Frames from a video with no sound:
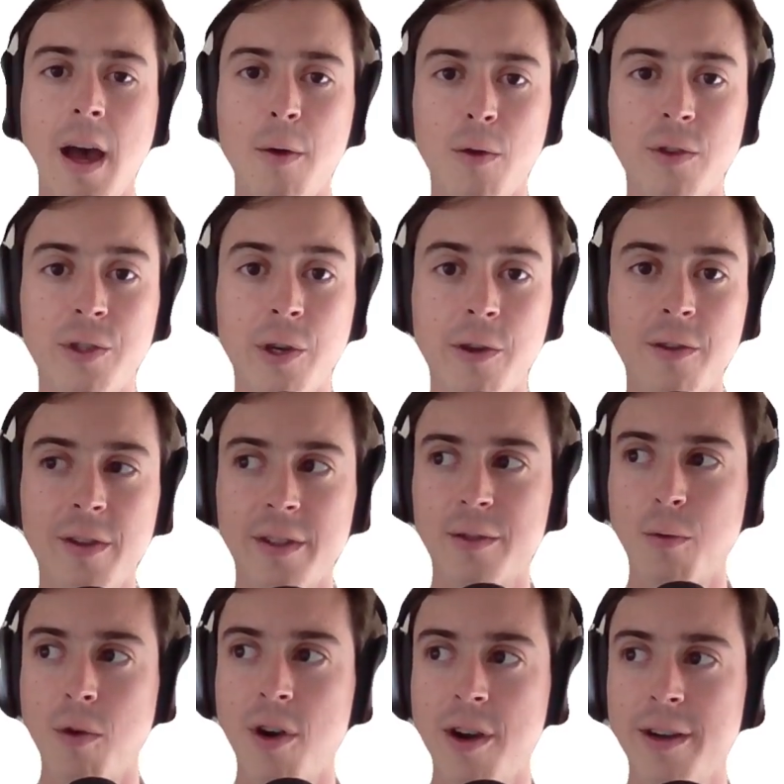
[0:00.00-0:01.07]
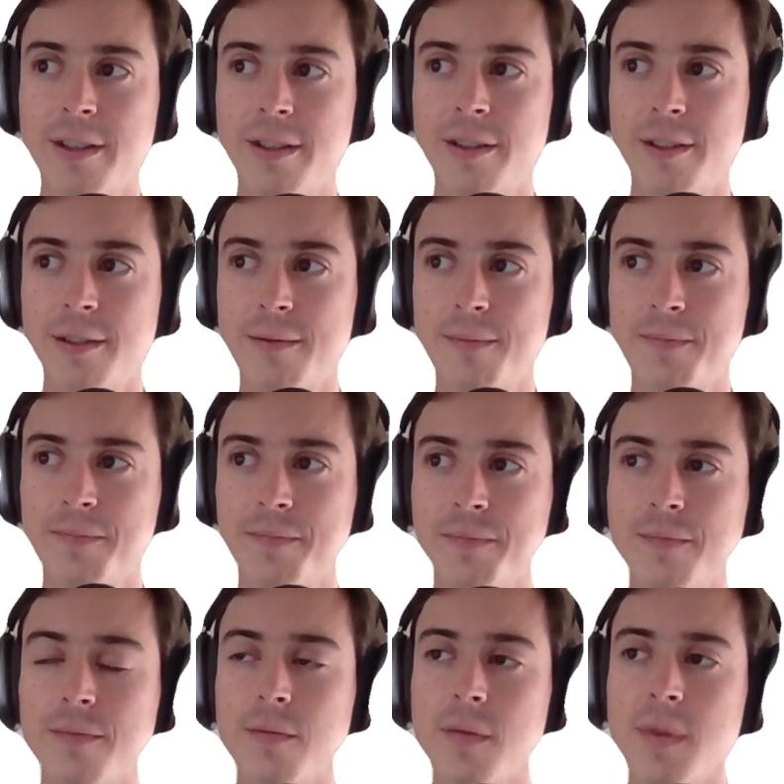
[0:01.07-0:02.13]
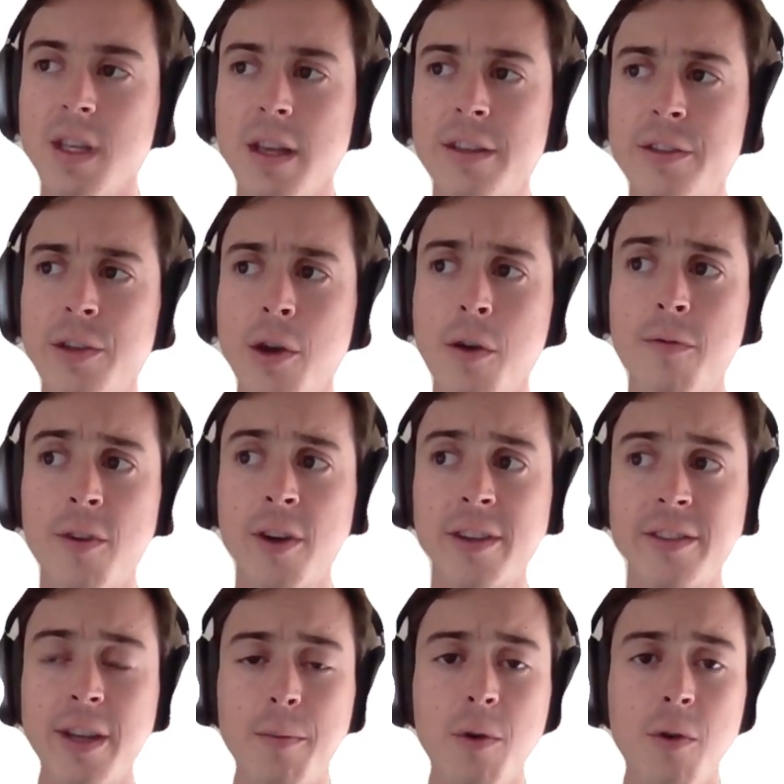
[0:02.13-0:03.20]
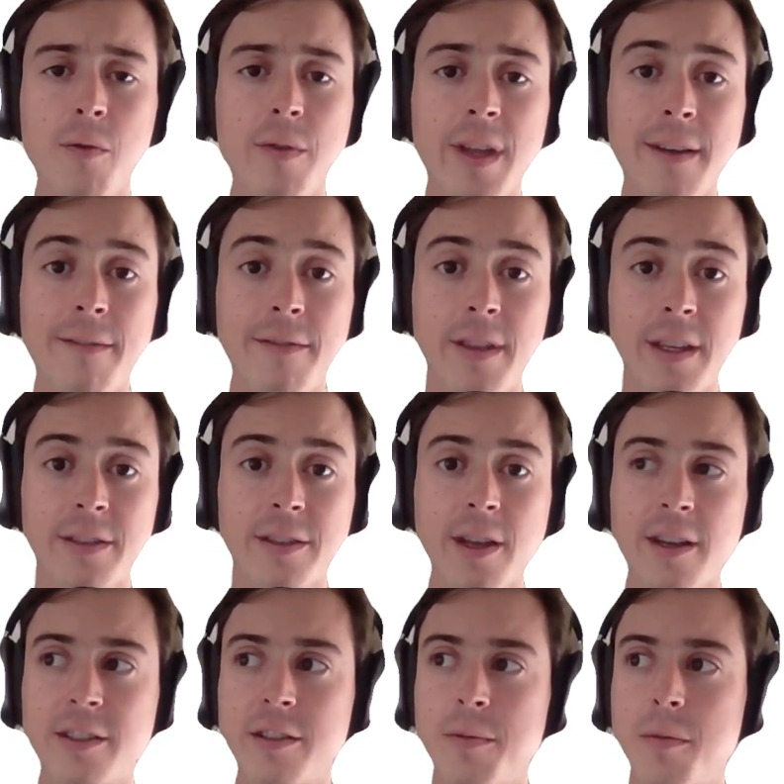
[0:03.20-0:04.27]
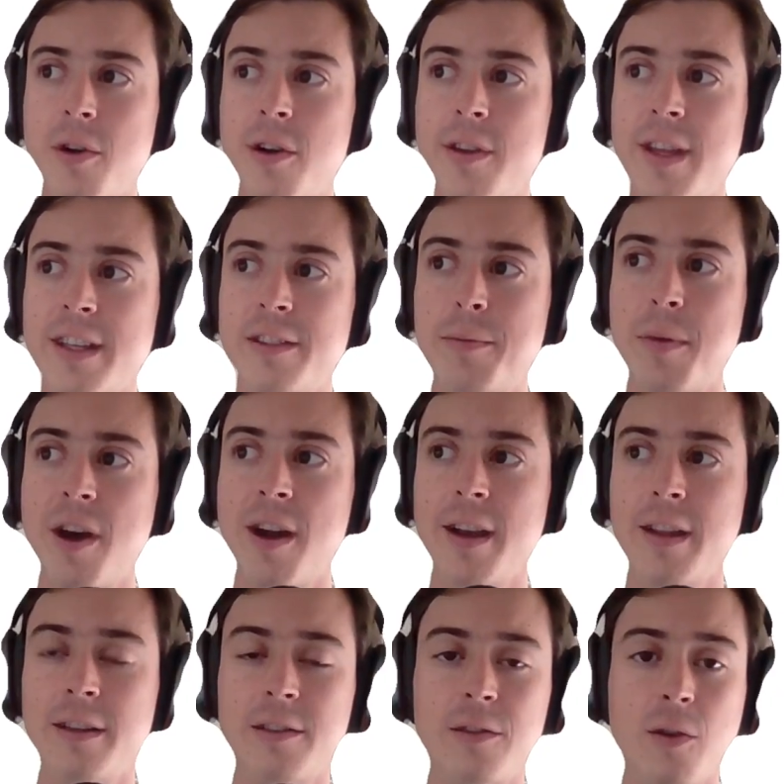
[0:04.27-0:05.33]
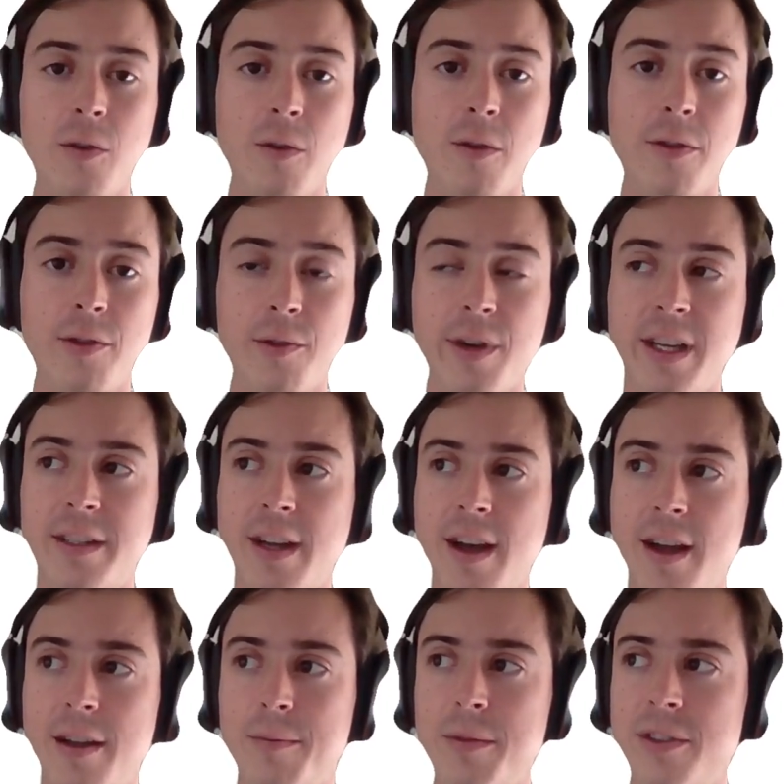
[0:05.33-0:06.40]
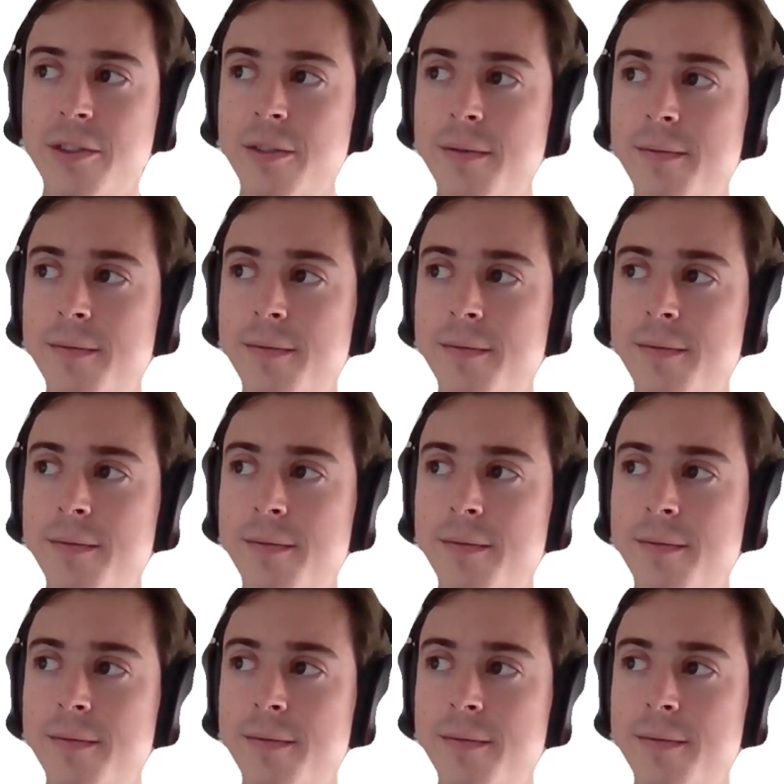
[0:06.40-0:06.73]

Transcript: will show you this worked. So for example, we have this customer that's bought in total 3 times.